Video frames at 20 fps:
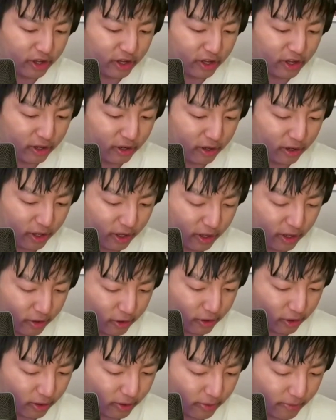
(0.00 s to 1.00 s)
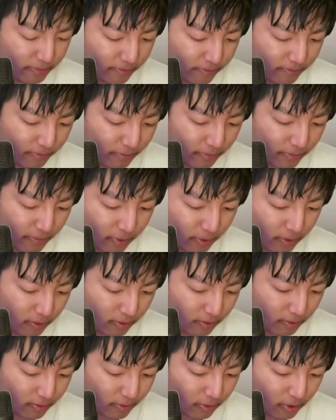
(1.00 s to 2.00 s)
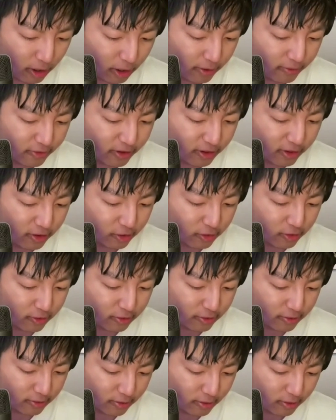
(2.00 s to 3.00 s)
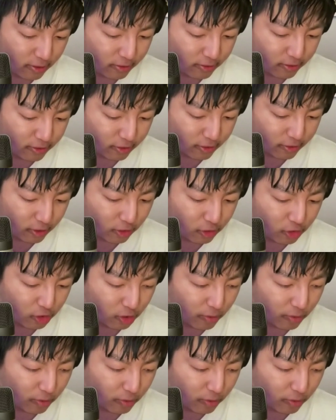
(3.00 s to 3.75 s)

did, and um, obviously there's there's there's